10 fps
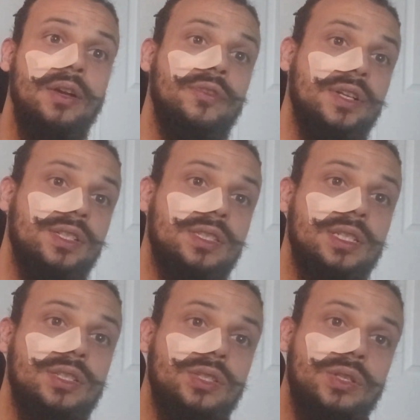For
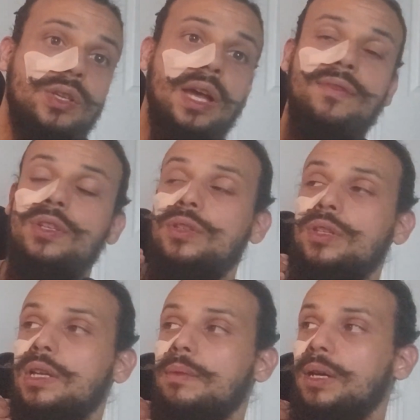instance, you have to
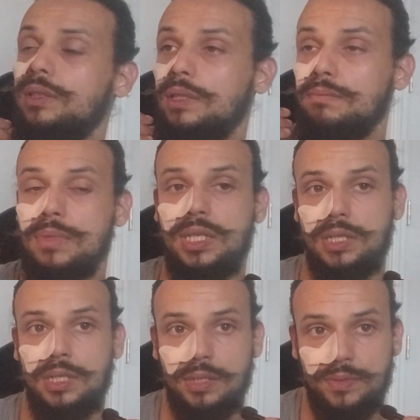think about the
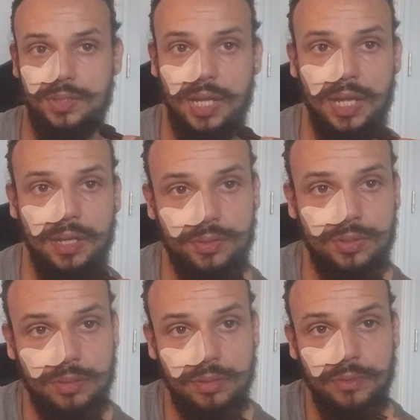meaning of
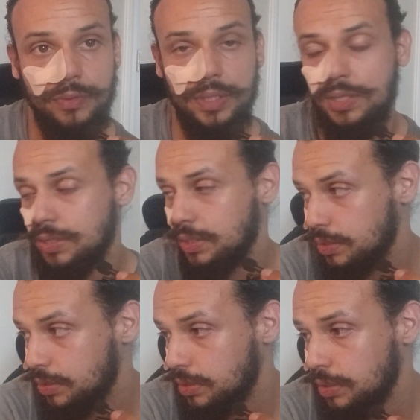styles. For
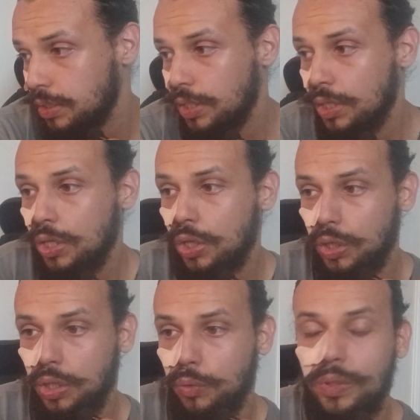instance,
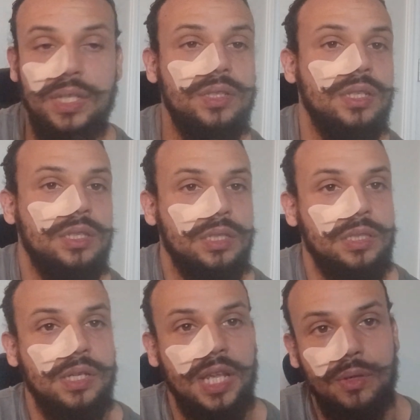what does a
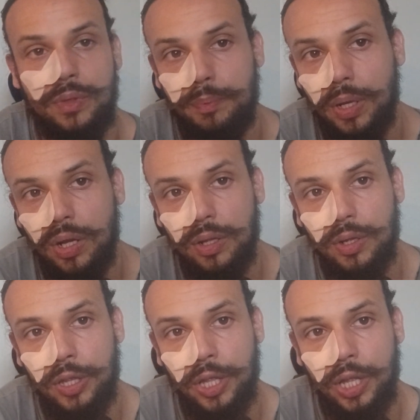snake with
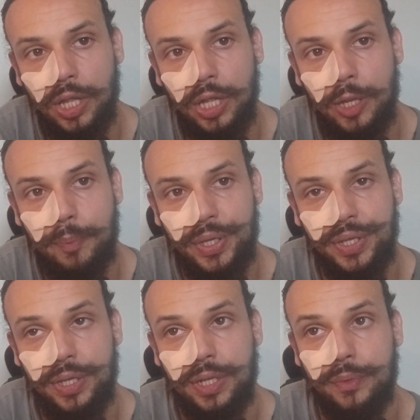
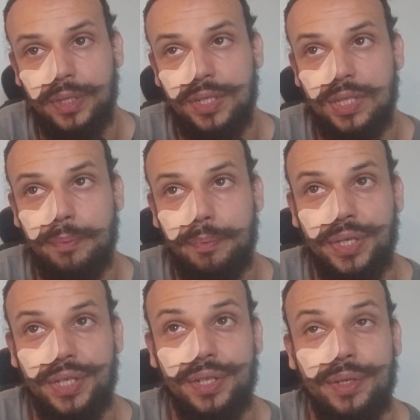what is it?
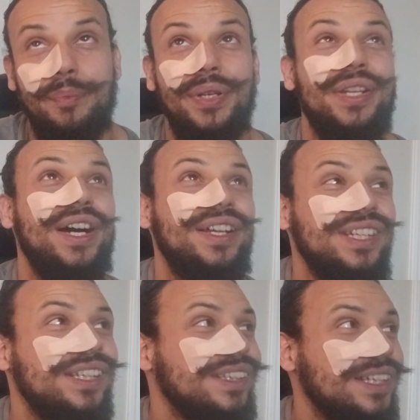
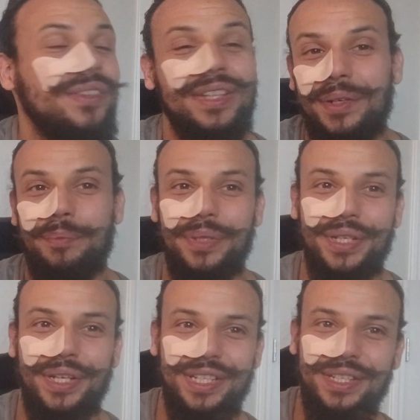Panani? There you go.
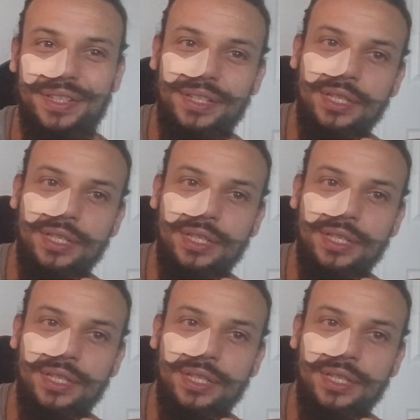Panani